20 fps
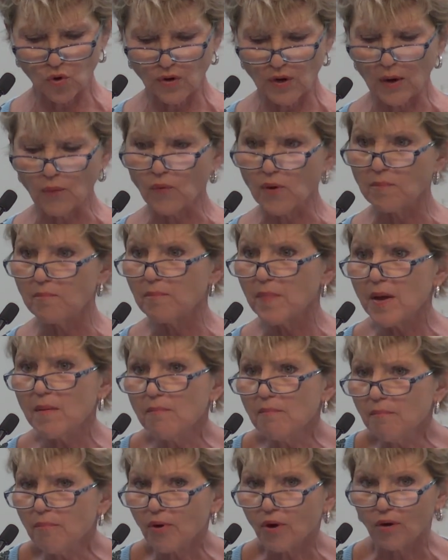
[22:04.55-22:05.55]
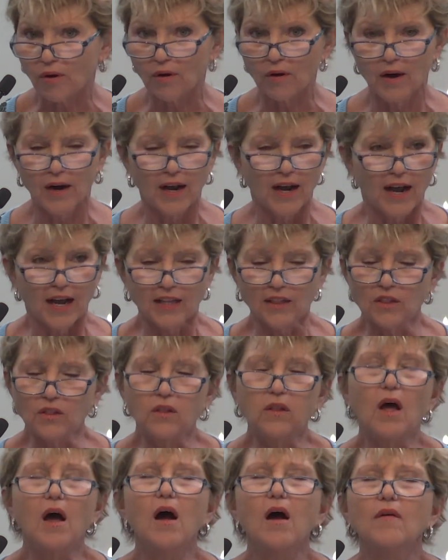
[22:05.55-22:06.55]
And I remember, I
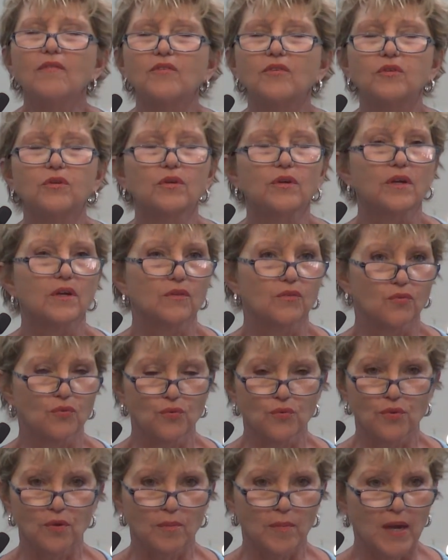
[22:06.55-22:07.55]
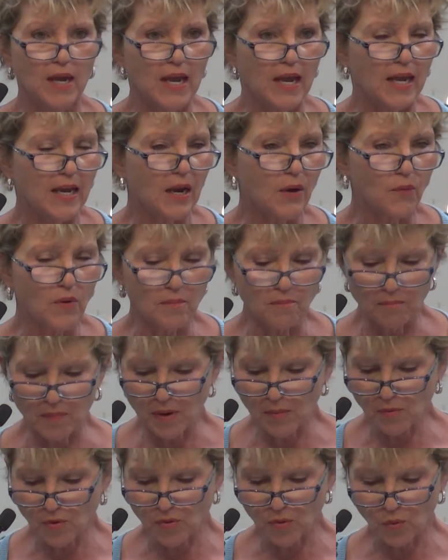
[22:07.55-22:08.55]
loved looking through them. And I
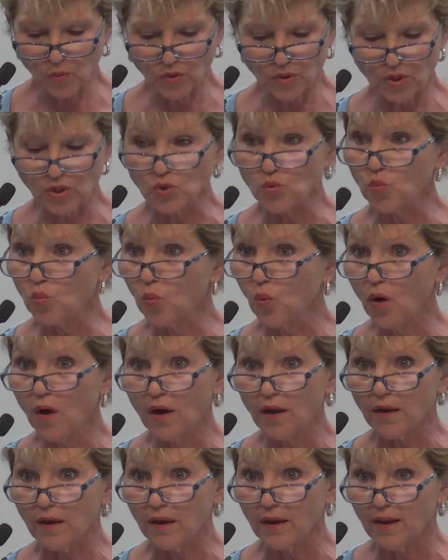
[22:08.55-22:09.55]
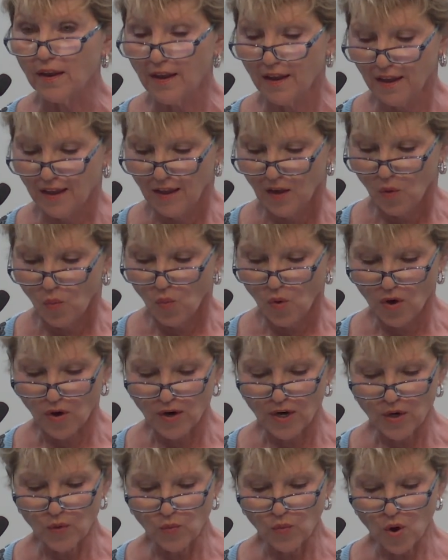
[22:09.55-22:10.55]
remember there was this one where
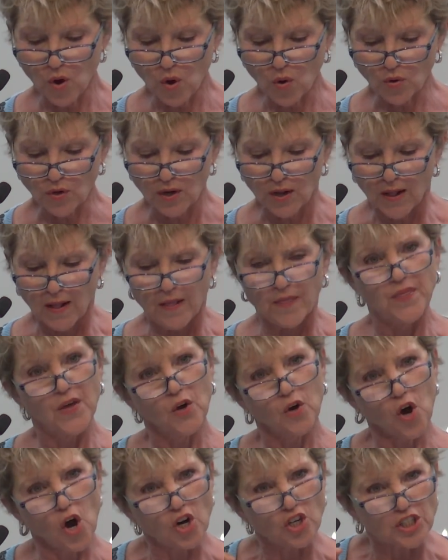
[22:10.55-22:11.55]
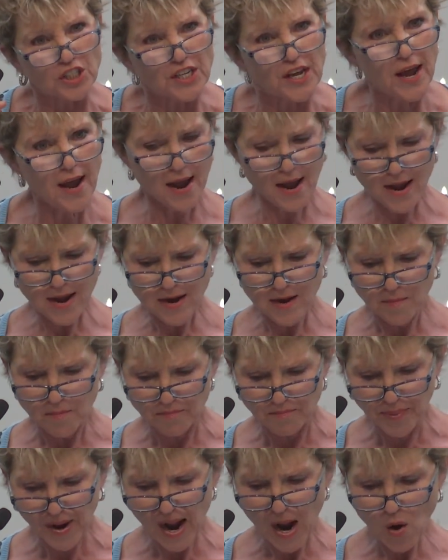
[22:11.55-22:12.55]
he wrote, There are 10
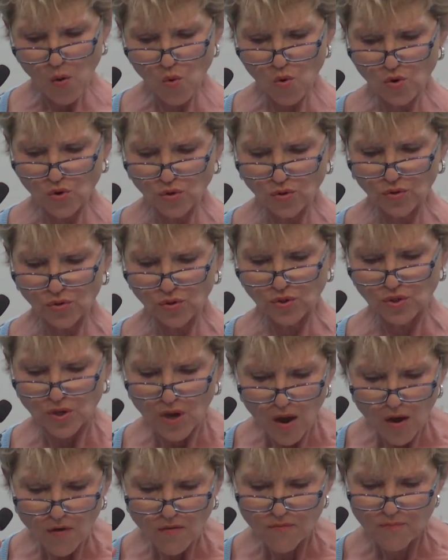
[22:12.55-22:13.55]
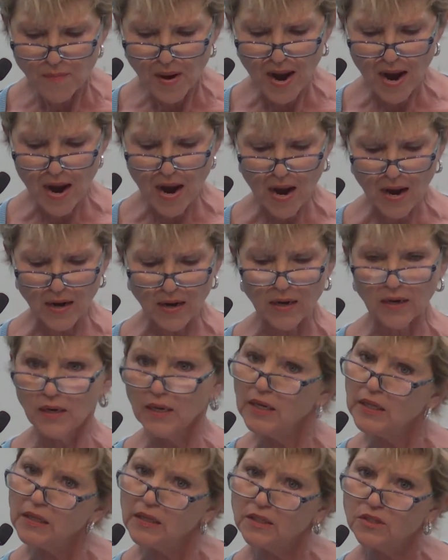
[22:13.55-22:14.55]
powers of man. And
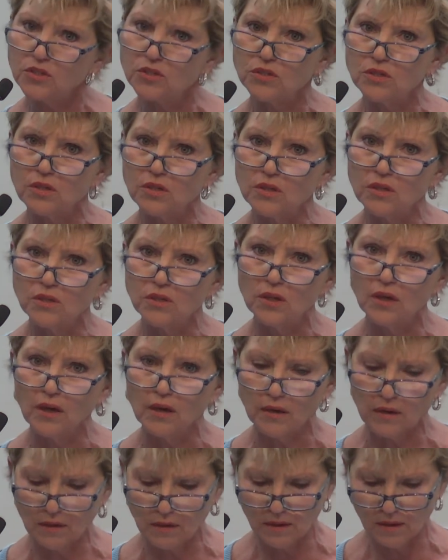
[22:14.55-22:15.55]
he listed the 10.